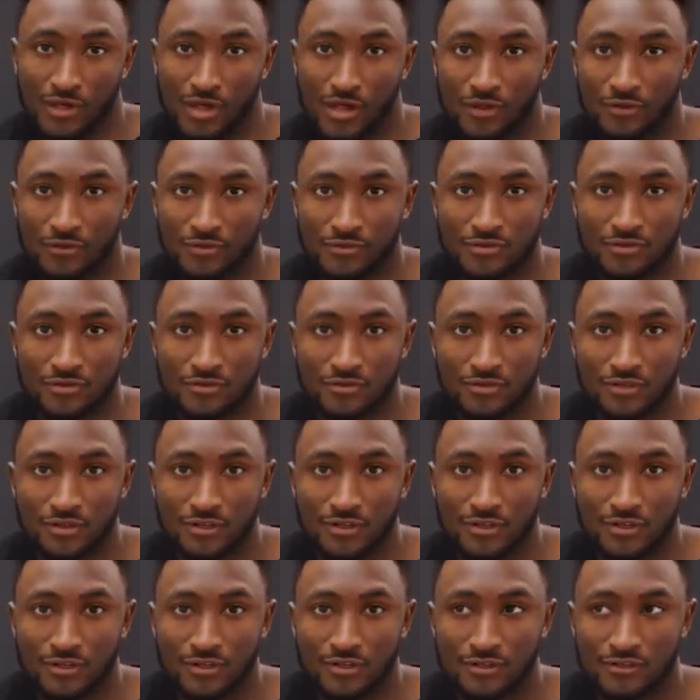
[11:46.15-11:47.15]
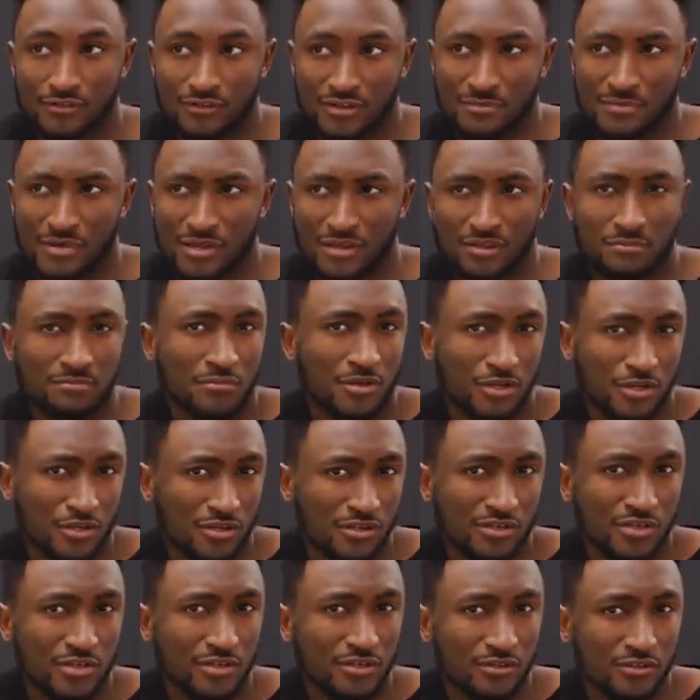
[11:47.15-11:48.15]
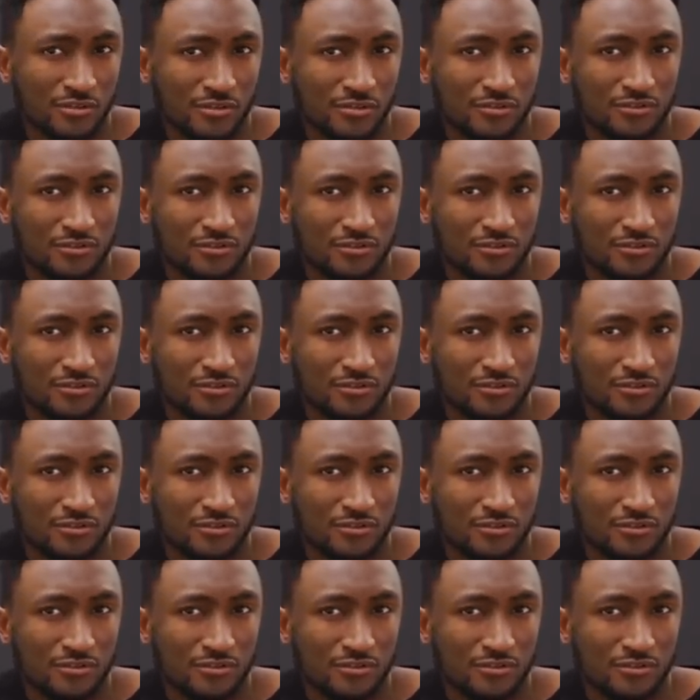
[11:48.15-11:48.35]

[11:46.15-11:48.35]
Does that make them a good deal?